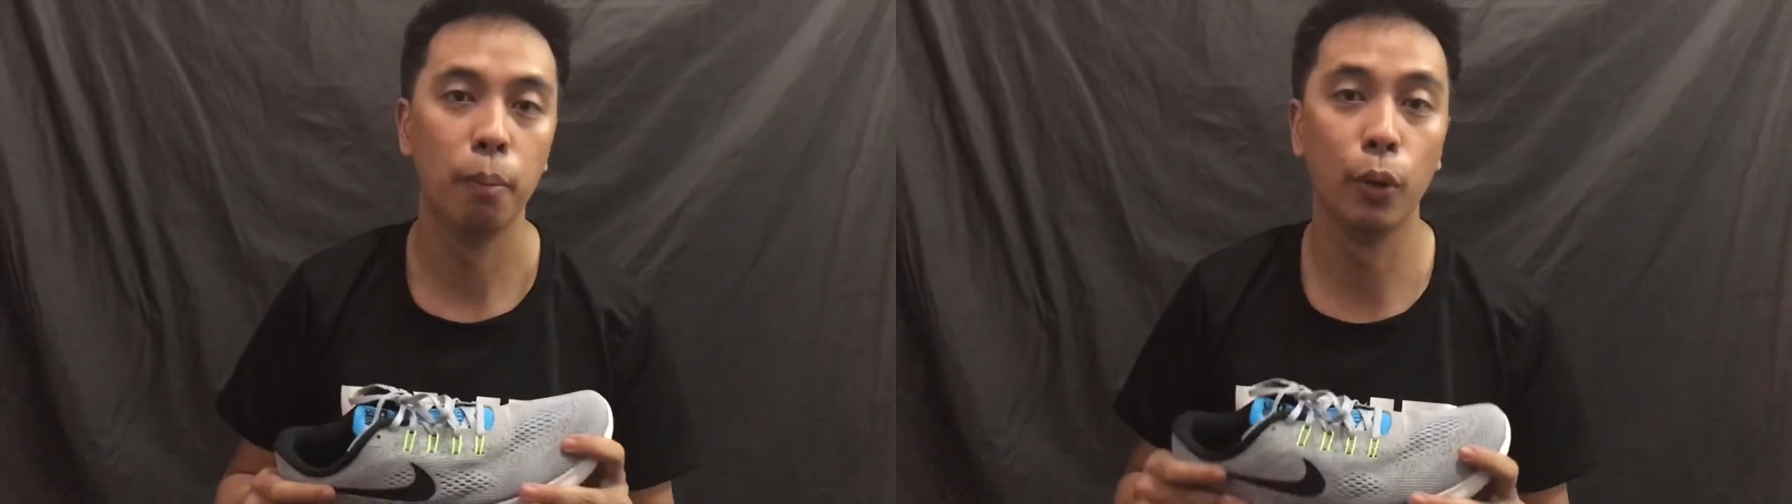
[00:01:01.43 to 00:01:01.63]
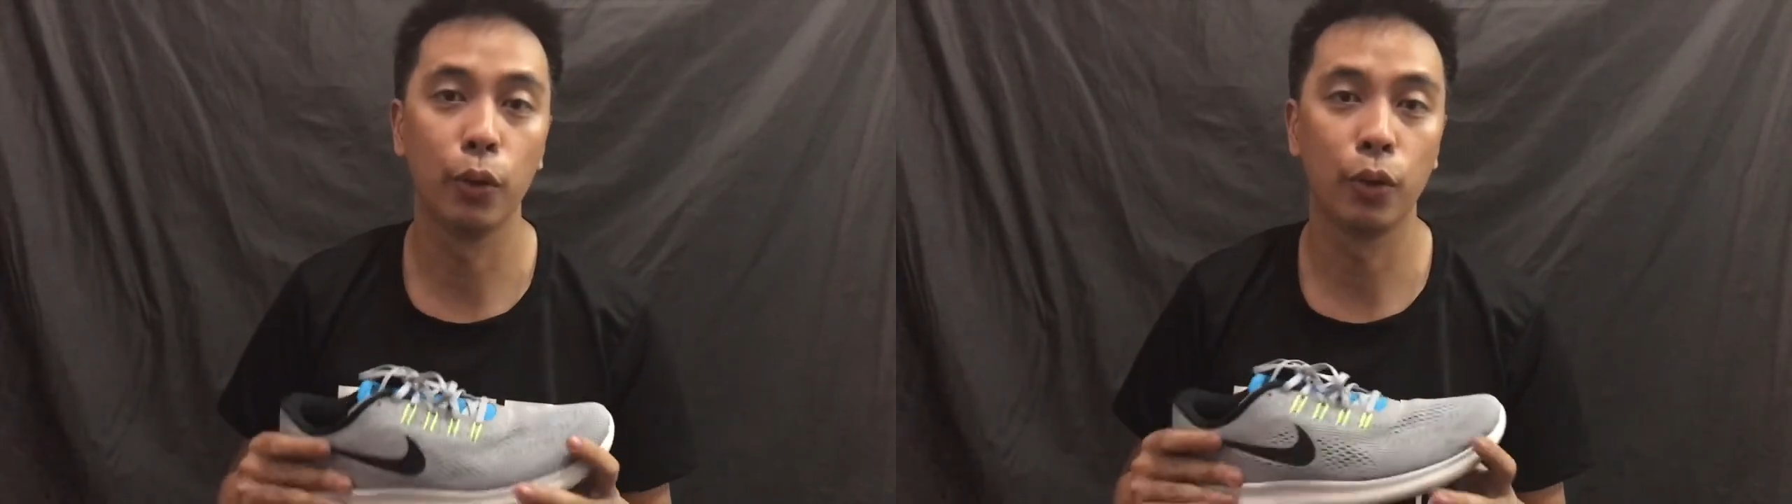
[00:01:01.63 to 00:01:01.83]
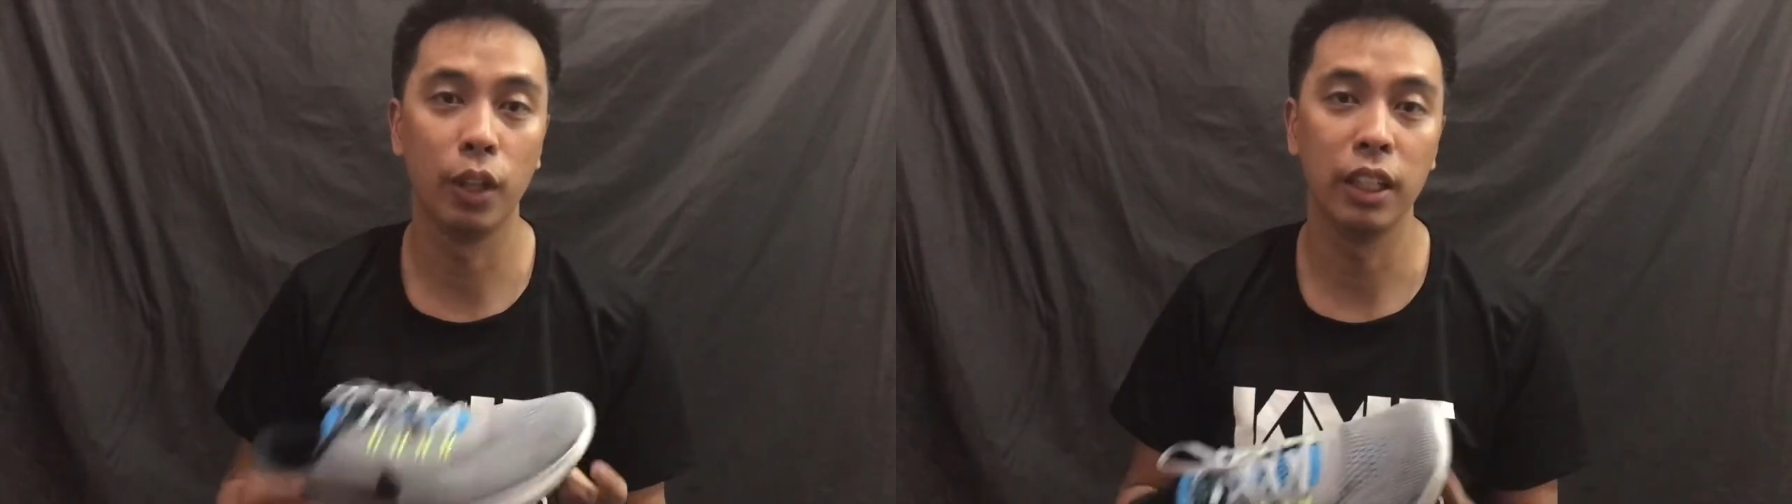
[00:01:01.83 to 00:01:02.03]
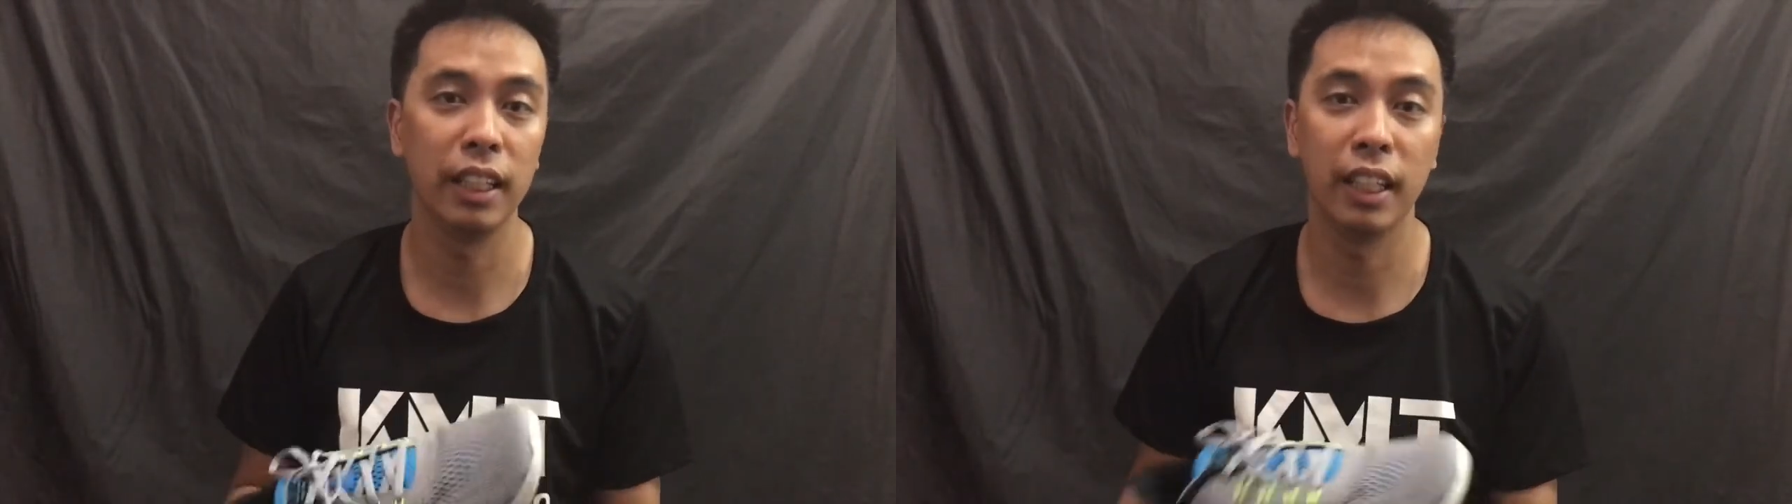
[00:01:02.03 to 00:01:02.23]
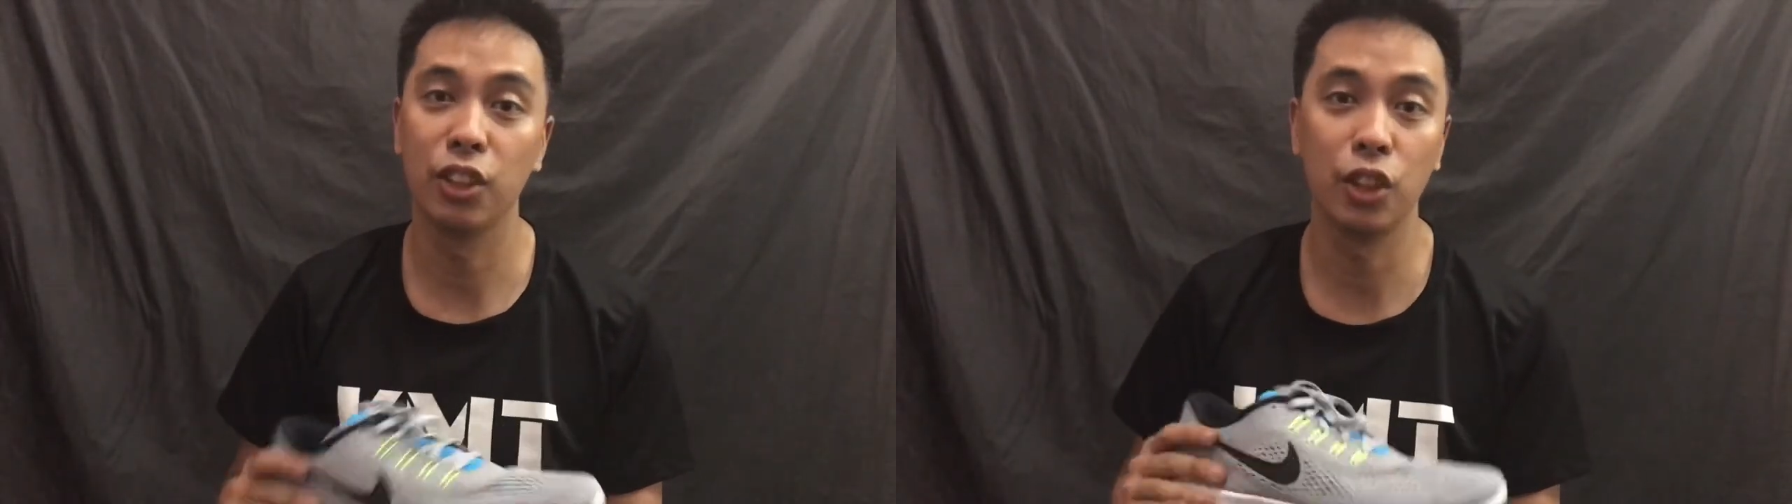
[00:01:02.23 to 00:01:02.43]
both running
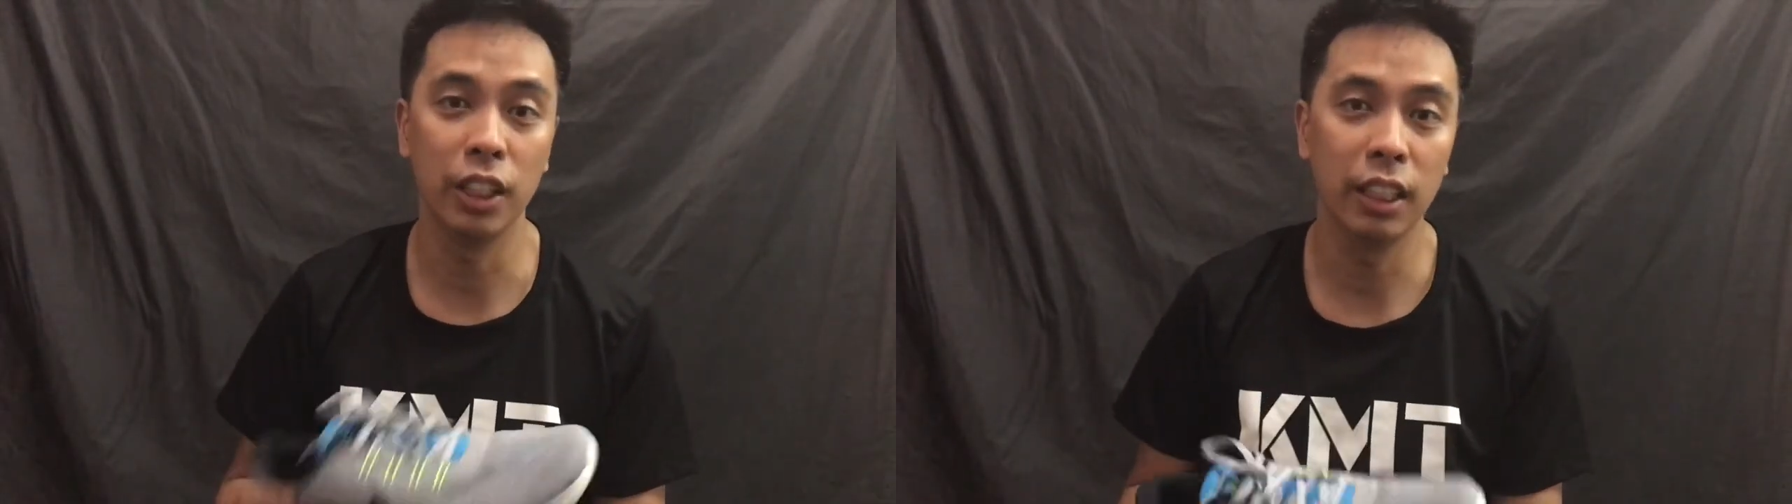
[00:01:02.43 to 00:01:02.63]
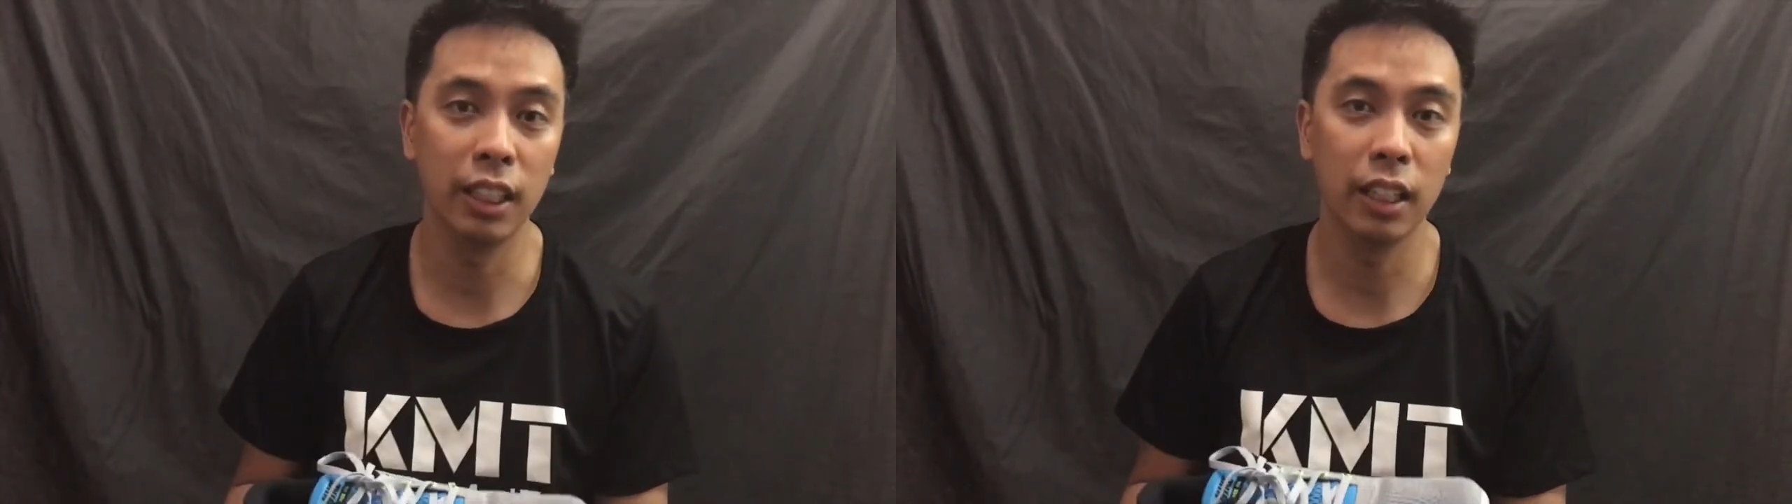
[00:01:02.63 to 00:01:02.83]
and training,